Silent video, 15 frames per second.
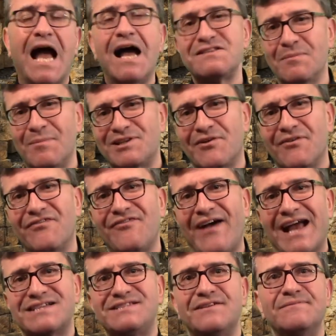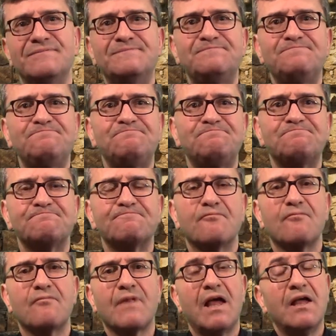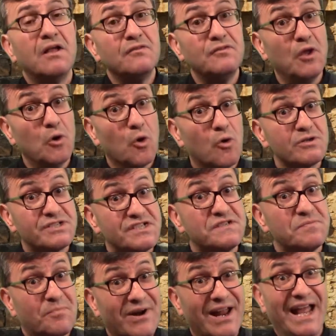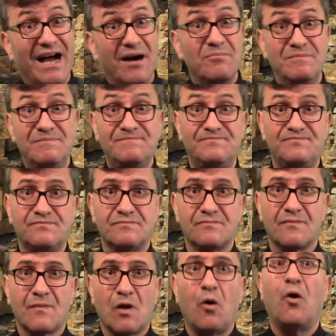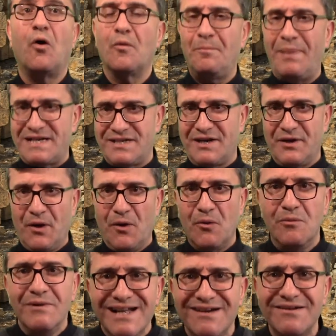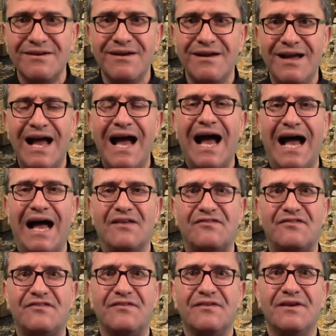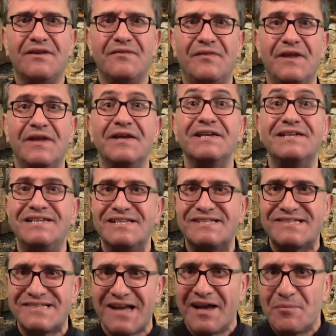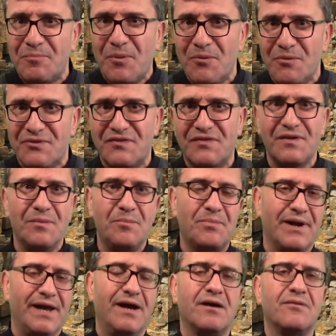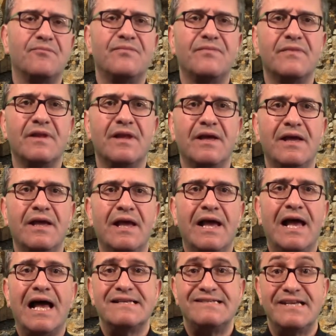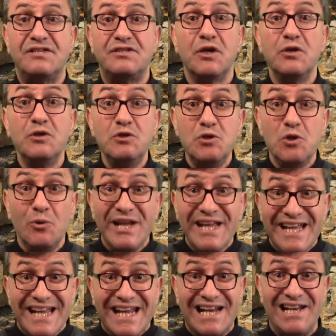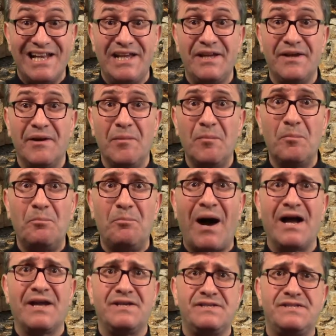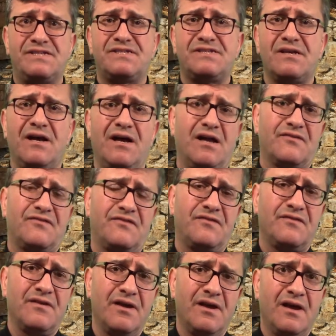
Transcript: As a matter of fact, the Lord's Prayer, or better known as the Disciples' Prayer, as it uniquely binds us